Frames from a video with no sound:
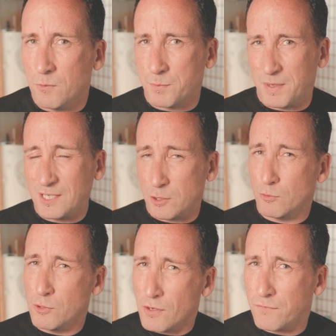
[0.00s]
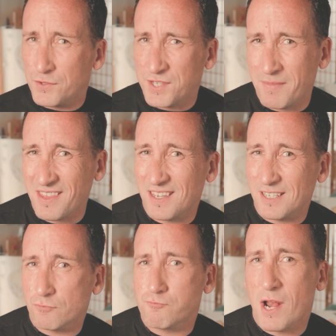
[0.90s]
would be to look for something that
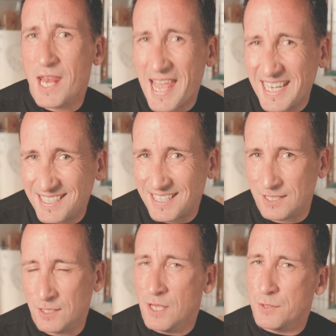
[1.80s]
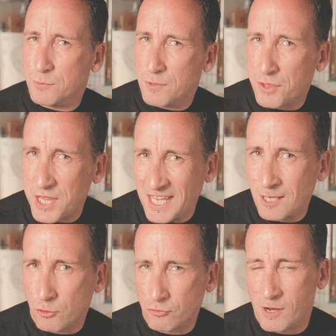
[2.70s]
is related to the thing
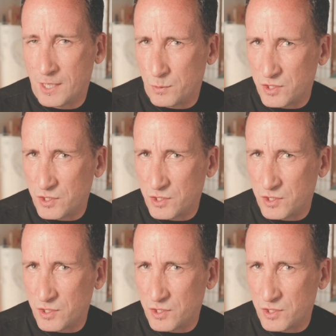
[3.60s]
you're trying to